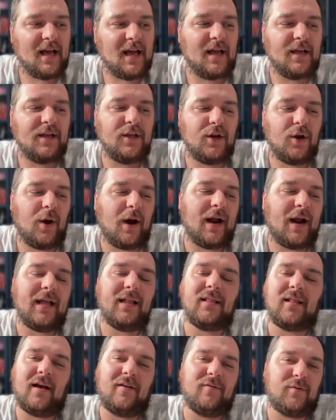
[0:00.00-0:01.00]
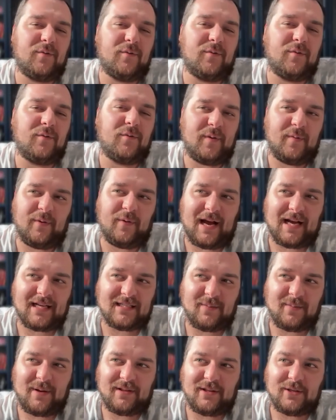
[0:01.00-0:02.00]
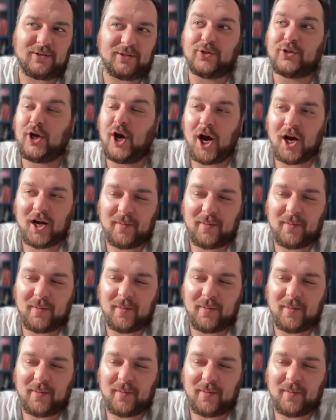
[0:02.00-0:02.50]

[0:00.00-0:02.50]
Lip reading: and I love when people ask about this or talk